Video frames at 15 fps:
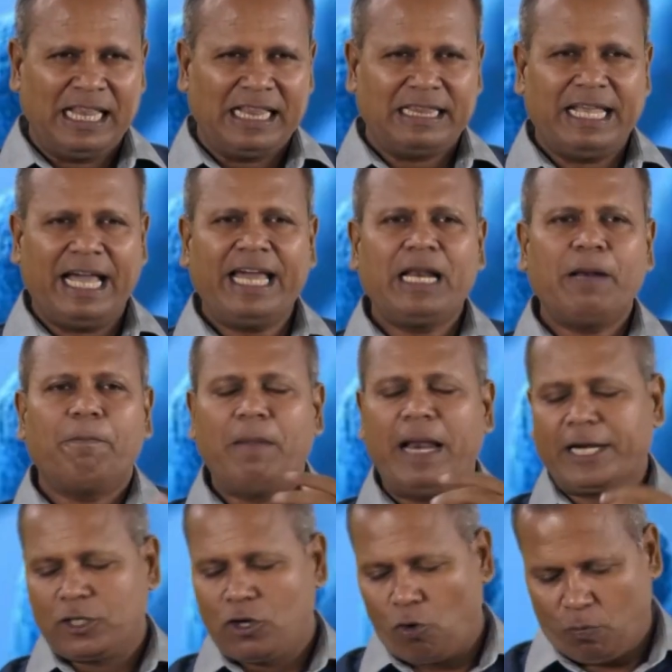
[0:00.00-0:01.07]
Then
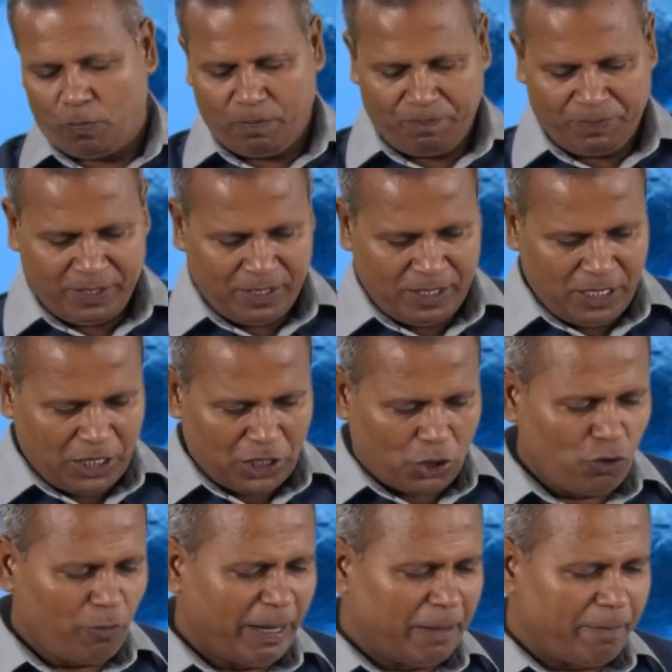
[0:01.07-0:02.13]
blood group.
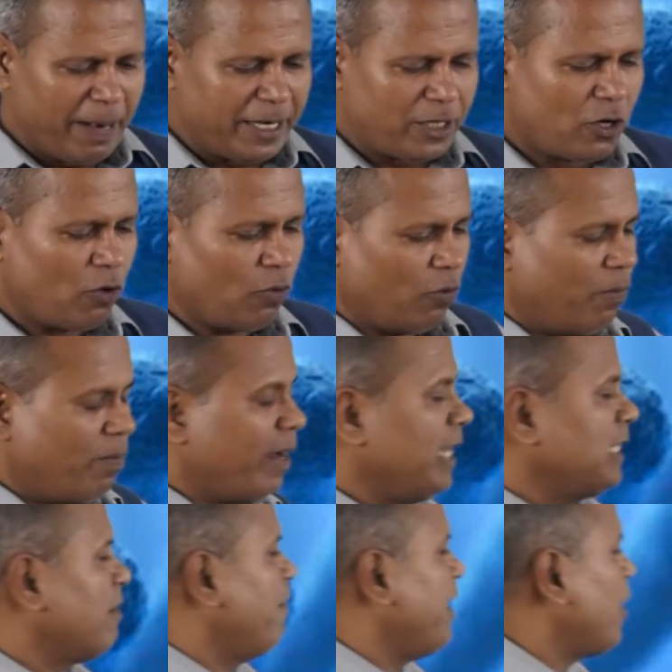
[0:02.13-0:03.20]
Human blood group
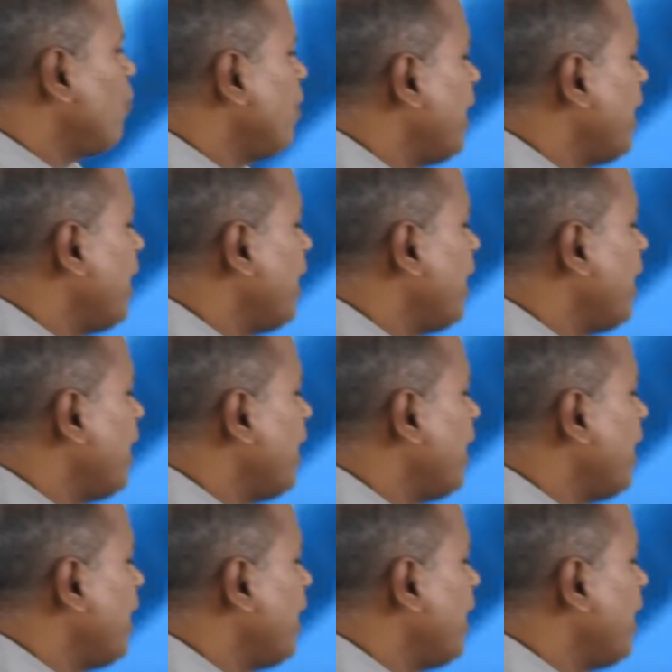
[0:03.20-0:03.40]
is a very good